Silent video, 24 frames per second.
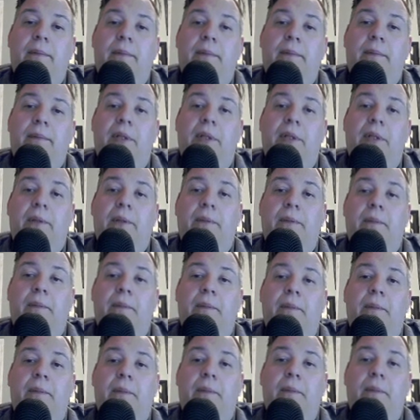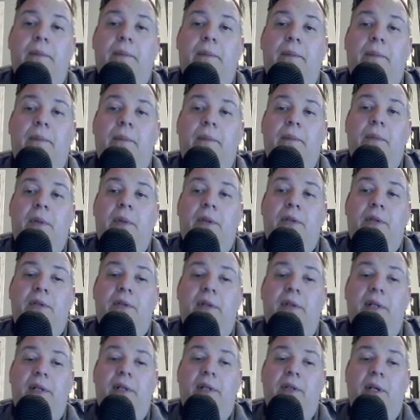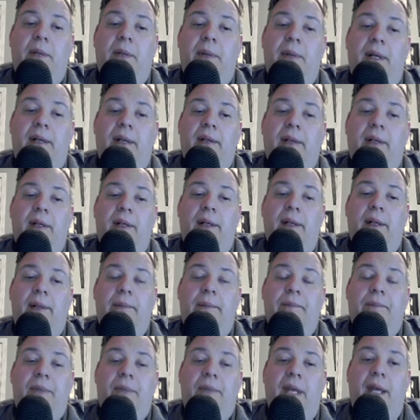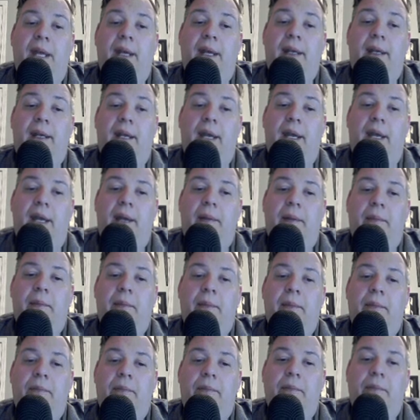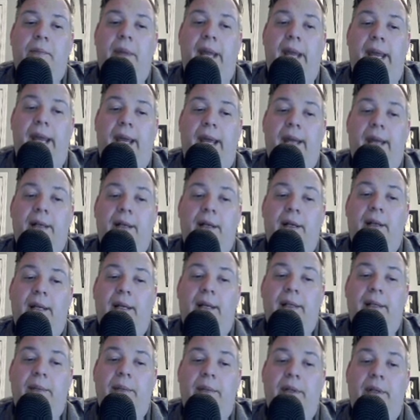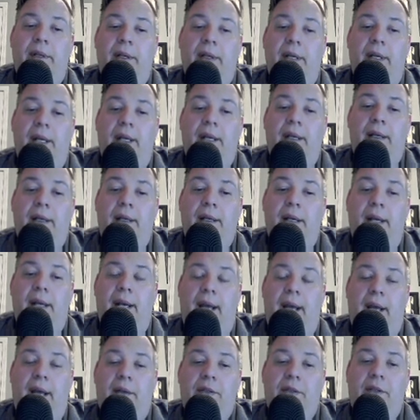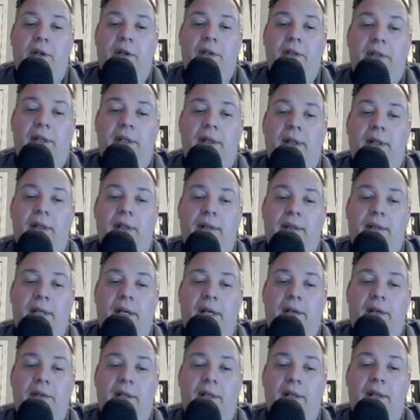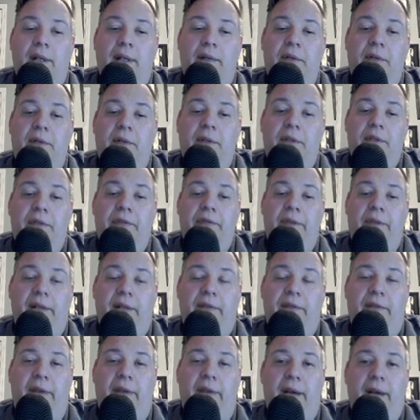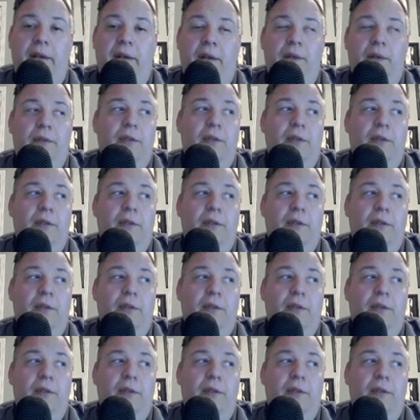So let's talk about in-game and collectability and how scarcity levels affect value.